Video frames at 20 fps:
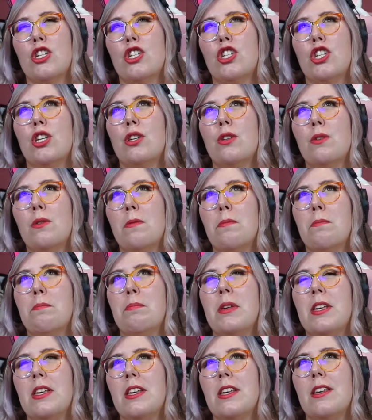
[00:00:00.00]
to
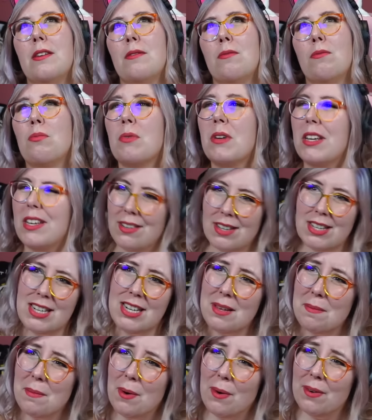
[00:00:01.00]
be real
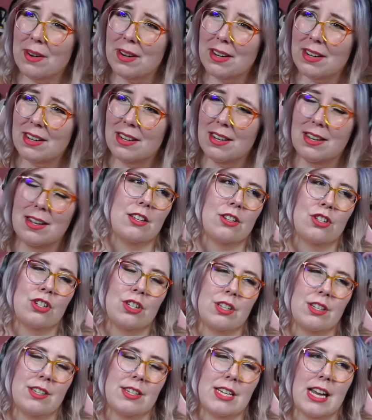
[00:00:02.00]
anymore.
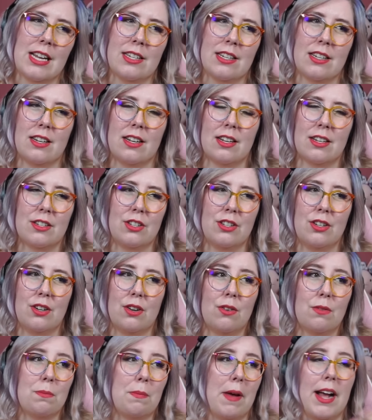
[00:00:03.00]
She intended on, you
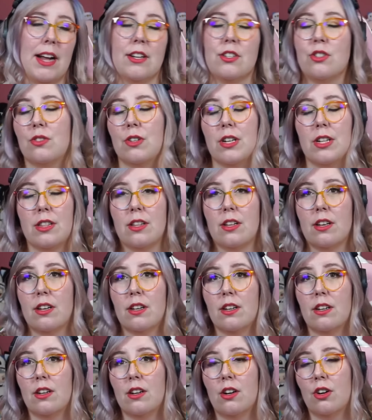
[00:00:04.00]
know, mastering
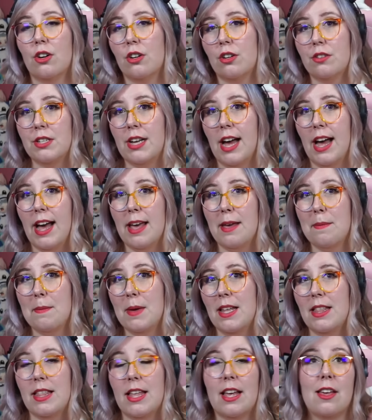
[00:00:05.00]
the arc of time
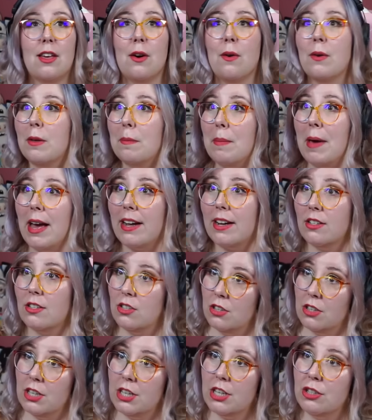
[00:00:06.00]
and then going back and
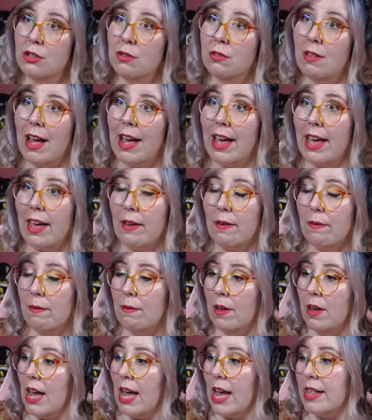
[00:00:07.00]
starting a new life.
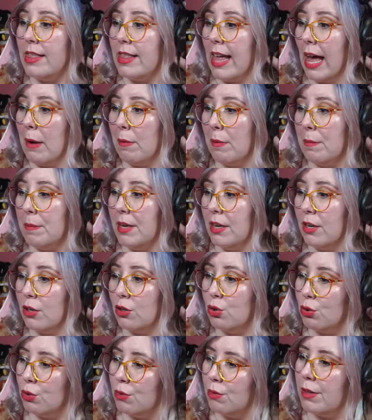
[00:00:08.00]
And that would be her
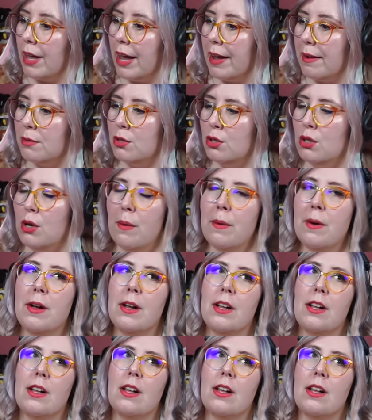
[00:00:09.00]
true life. So